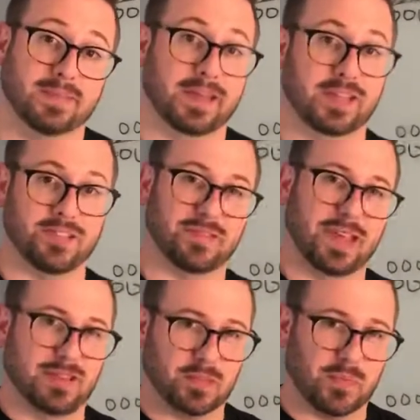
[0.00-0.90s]
make sure that
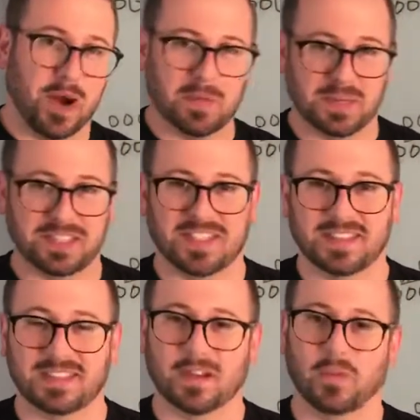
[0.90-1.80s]
there's proper distancing or